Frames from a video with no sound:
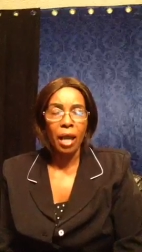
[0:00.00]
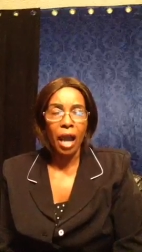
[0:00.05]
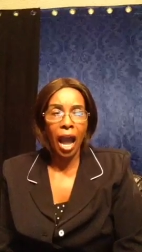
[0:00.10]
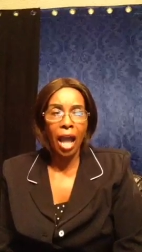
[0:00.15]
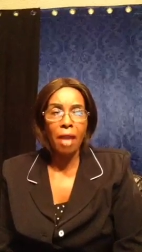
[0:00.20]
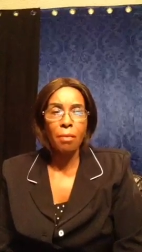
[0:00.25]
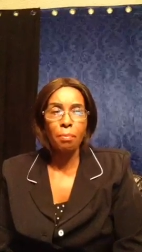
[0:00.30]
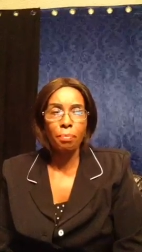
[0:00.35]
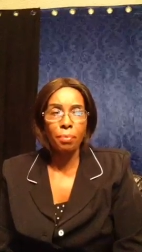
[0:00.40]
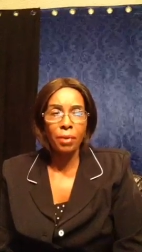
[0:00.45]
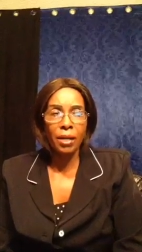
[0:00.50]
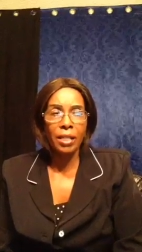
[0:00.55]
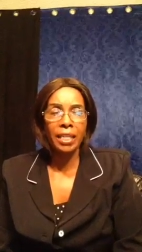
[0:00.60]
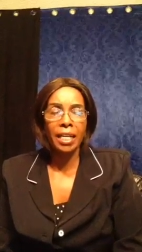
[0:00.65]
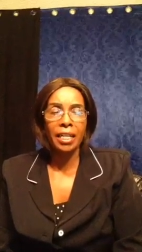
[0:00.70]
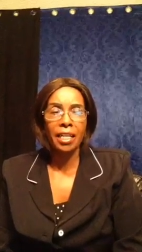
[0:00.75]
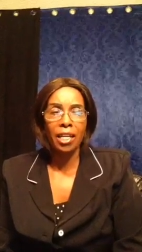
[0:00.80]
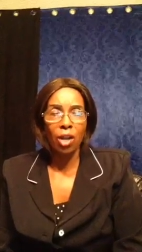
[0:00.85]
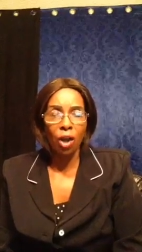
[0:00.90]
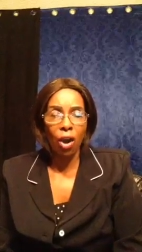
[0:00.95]
I pray
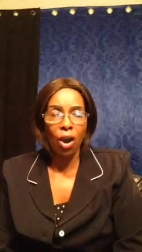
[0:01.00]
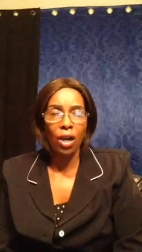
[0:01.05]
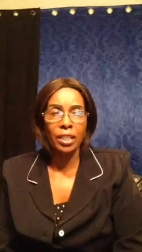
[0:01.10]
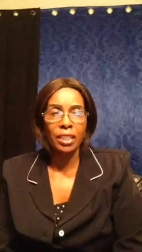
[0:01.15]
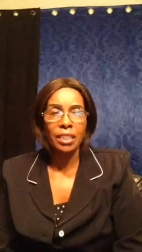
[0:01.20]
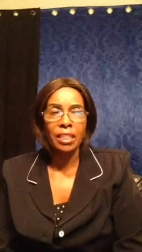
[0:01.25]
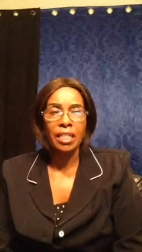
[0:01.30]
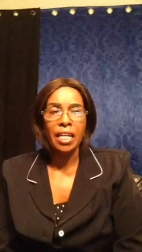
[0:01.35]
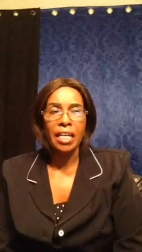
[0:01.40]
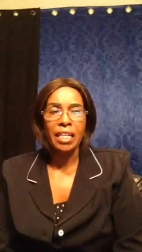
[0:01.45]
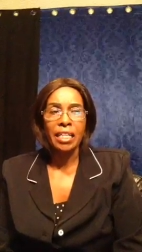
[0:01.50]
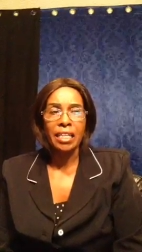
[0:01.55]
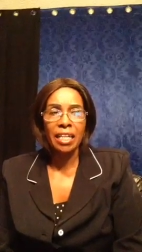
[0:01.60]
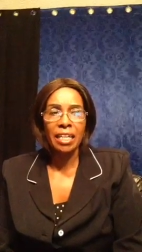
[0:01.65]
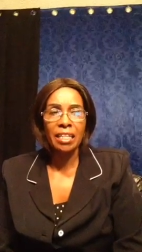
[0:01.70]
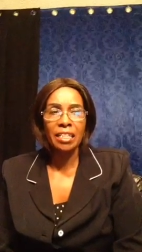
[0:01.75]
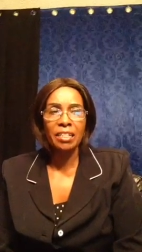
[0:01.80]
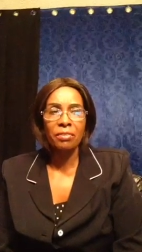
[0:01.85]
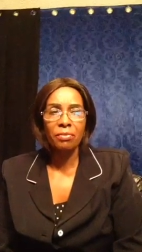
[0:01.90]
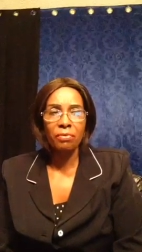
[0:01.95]
that, God,
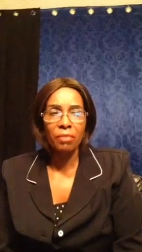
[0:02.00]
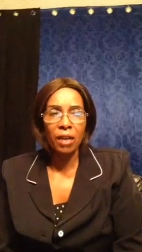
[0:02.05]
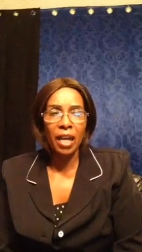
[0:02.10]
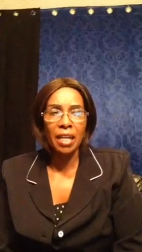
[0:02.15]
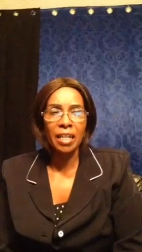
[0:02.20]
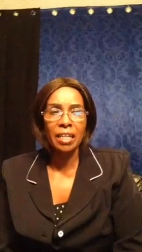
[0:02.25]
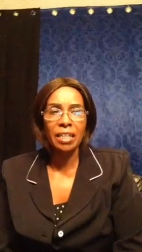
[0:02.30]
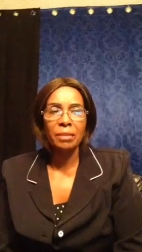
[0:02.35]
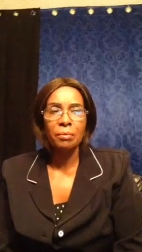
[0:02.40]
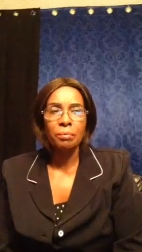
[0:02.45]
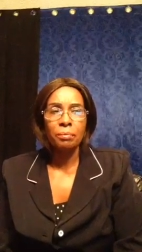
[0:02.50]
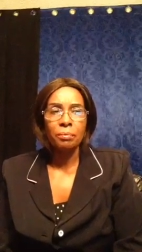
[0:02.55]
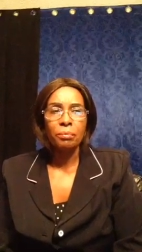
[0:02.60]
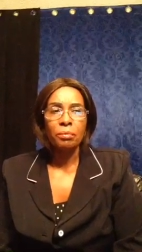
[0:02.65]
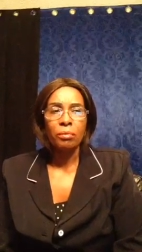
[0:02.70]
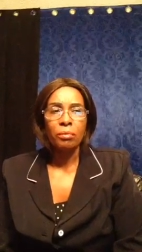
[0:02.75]
the divine,